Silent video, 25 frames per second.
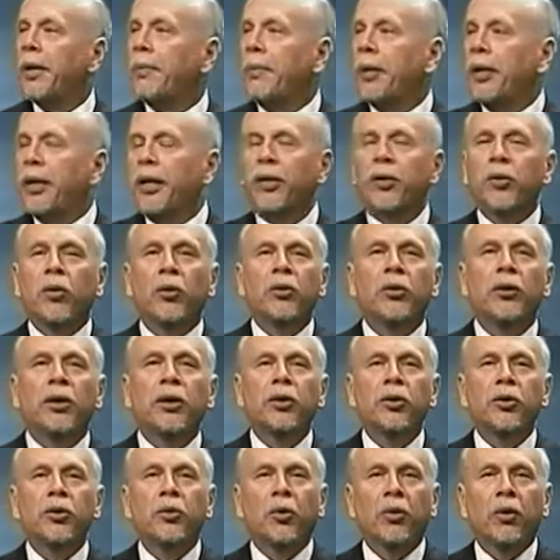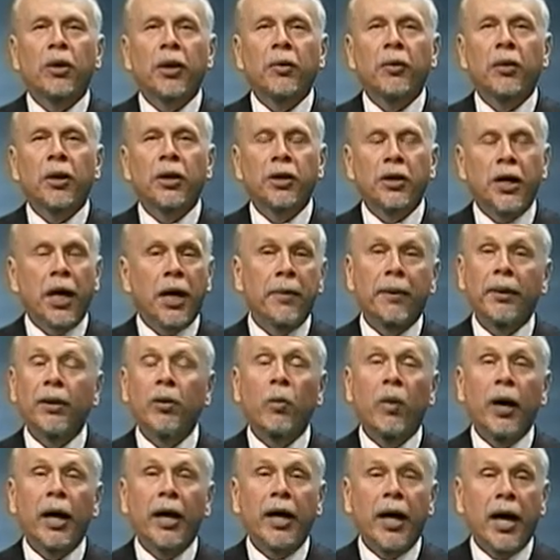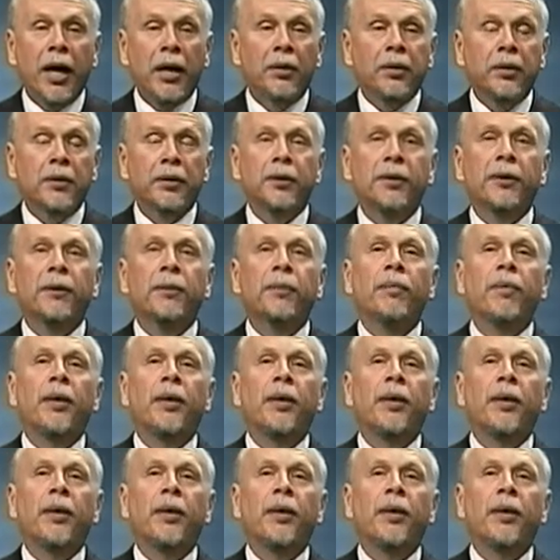and he told this story one time at the White House.